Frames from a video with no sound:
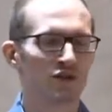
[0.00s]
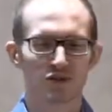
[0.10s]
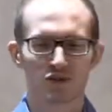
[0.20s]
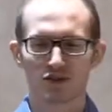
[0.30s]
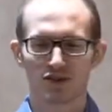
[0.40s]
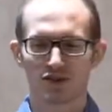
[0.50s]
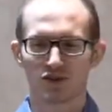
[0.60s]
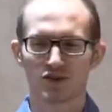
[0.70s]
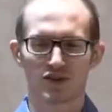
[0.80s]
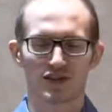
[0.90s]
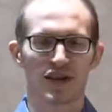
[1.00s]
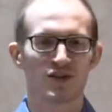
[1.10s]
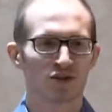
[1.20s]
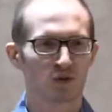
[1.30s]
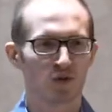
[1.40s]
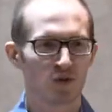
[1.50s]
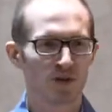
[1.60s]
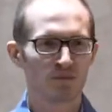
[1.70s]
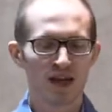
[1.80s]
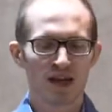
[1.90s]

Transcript: You could use the, the standard tool,